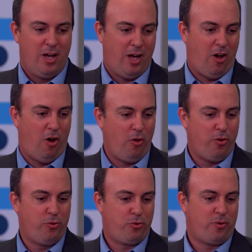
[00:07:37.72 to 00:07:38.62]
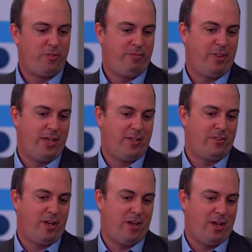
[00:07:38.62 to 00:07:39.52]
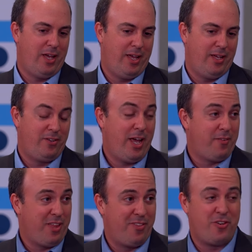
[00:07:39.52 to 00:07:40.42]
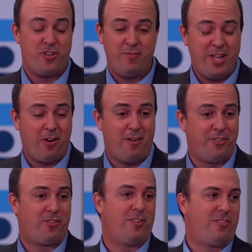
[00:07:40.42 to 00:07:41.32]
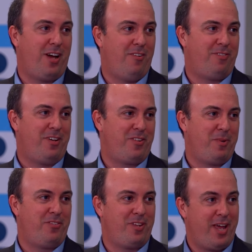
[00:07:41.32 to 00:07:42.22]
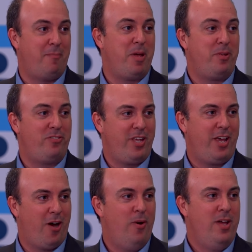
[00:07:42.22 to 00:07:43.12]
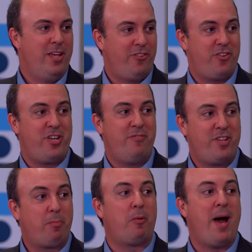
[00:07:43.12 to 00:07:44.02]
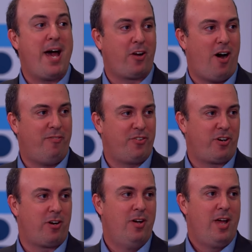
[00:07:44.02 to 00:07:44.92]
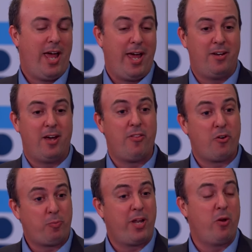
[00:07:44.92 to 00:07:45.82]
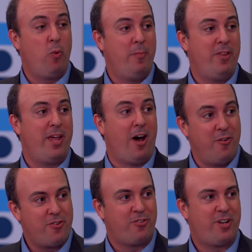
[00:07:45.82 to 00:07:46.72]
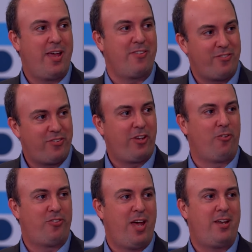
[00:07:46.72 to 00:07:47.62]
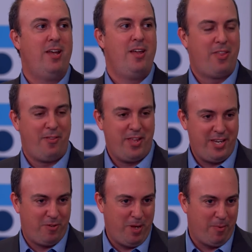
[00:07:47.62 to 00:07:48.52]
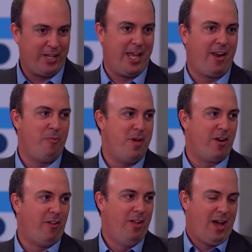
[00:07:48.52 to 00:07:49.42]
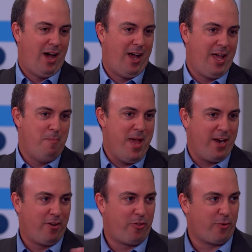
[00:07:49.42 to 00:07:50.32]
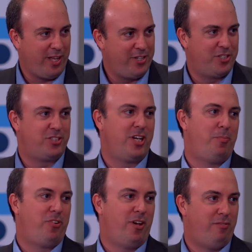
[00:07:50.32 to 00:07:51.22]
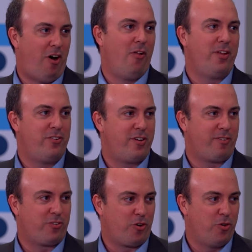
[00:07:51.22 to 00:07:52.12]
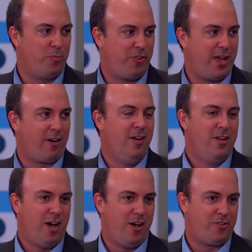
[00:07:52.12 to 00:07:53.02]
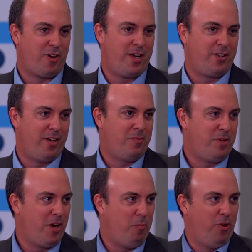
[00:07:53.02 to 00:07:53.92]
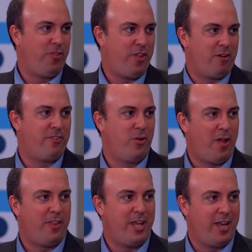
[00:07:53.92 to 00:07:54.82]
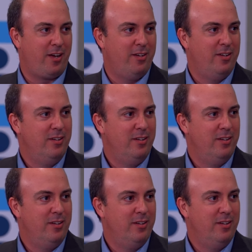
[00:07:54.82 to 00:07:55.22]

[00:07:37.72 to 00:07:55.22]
Uh, all those sorts of things. Uh, and yeah, the, the, chief data officer itself. Uh, somebody said, yeah, maybe CDO is the chief diplomatic officer. And there's plenty of women that understand the skill set that they need to be able to get in the middle and manage the relationships of all these different groups that are trying to you know, put their view on the data.